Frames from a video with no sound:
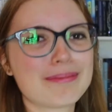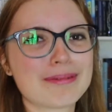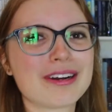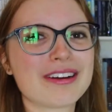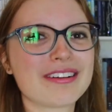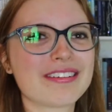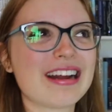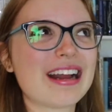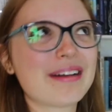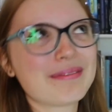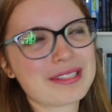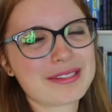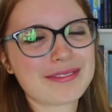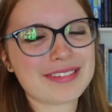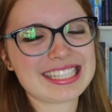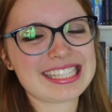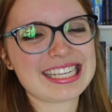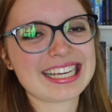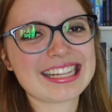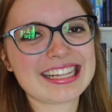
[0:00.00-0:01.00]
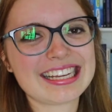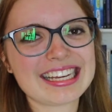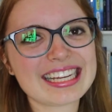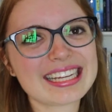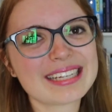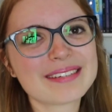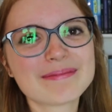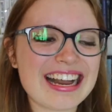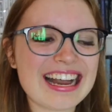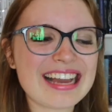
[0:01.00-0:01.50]
programs
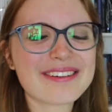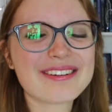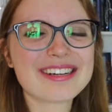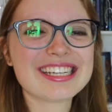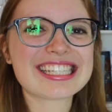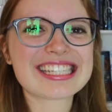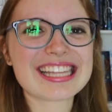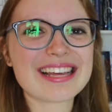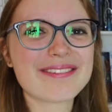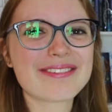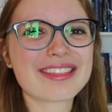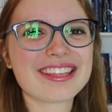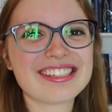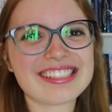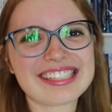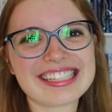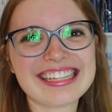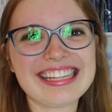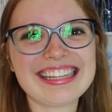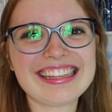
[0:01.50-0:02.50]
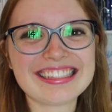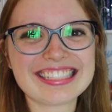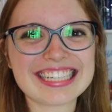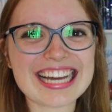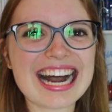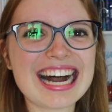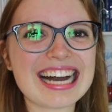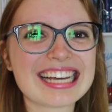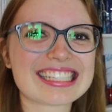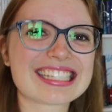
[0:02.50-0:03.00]
physically. I always love those little
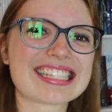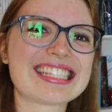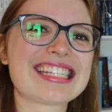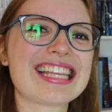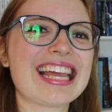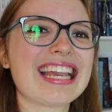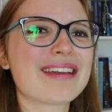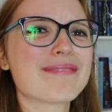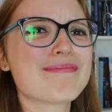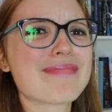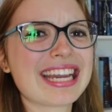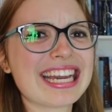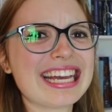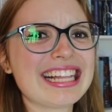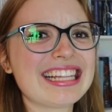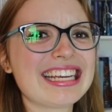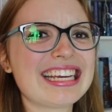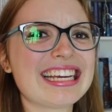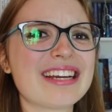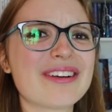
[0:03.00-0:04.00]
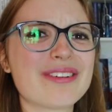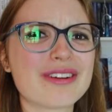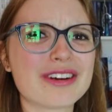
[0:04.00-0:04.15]
tasks like mailing